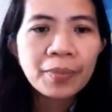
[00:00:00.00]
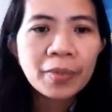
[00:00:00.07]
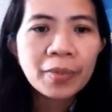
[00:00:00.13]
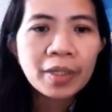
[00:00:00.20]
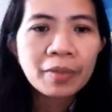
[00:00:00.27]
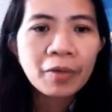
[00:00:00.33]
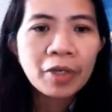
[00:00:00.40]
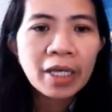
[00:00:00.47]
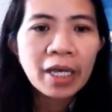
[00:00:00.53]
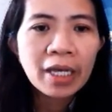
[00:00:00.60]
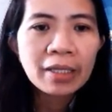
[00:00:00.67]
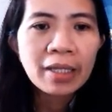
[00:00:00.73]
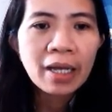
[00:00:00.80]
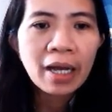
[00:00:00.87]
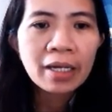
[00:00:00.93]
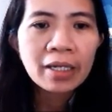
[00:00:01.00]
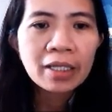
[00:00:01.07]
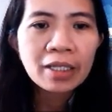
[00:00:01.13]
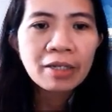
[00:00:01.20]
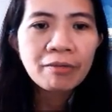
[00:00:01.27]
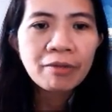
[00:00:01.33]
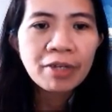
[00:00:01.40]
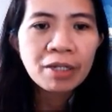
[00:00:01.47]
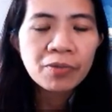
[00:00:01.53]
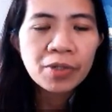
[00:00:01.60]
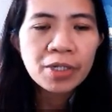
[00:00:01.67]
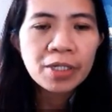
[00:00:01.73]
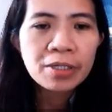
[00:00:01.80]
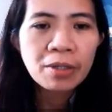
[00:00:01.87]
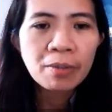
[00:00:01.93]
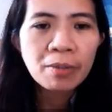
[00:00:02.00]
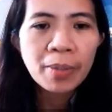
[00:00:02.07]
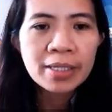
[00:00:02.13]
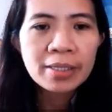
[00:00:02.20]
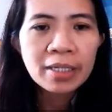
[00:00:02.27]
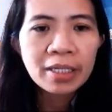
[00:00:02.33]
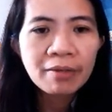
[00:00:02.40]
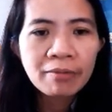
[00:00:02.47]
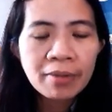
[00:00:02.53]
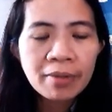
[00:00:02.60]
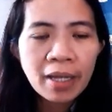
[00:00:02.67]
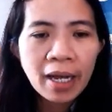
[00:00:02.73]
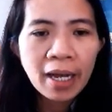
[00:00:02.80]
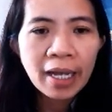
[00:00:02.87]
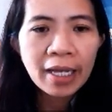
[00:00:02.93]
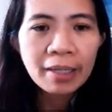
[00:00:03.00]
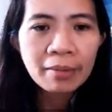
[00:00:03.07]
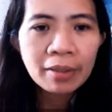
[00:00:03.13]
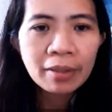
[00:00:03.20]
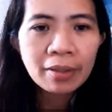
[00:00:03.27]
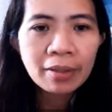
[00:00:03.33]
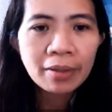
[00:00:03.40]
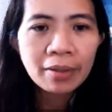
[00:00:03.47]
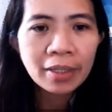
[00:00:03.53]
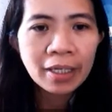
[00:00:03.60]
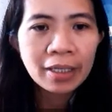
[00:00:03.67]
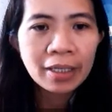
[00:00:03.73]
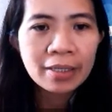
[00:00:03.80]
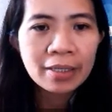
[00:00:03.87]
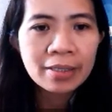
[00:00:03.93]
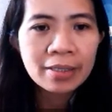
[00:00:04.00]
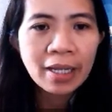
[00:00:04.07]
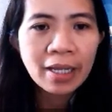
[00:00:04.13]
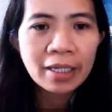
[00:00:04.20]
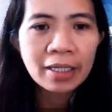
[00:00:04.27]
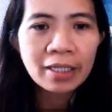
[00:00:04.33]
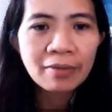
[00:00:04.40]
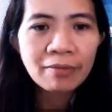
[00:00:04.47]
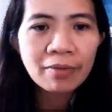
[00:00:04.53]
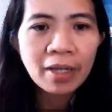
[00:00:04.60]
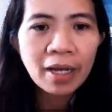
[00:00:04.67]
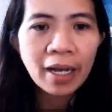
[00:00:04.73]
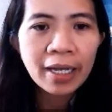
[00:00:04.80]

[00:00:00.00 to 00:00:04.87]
get the additive inverse of positive 9. Okay, that's negative 9.